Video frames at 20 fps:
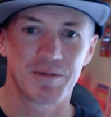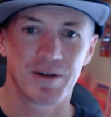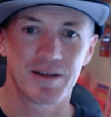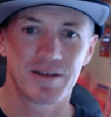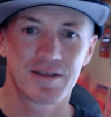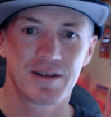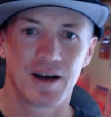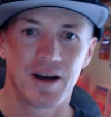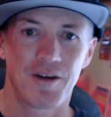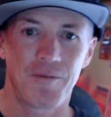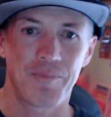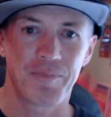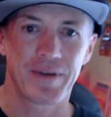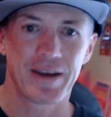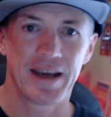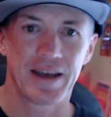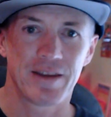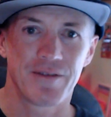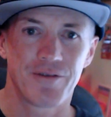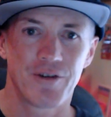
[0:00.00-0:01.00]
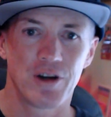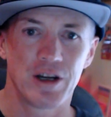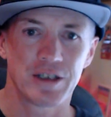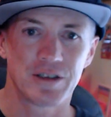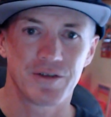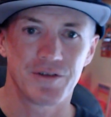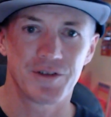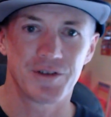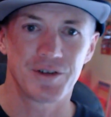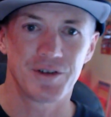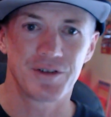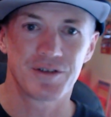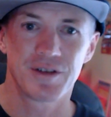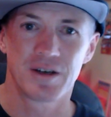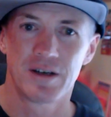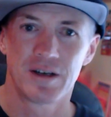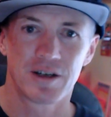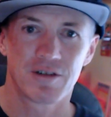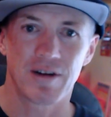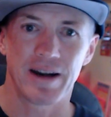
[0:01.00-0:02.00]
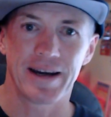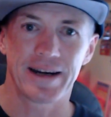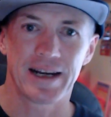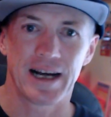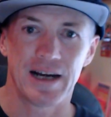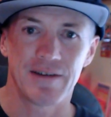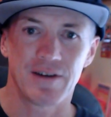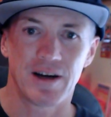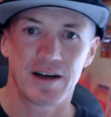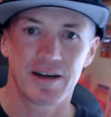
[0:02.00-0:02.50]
So yeah, The Verdict of Zeus, great cover.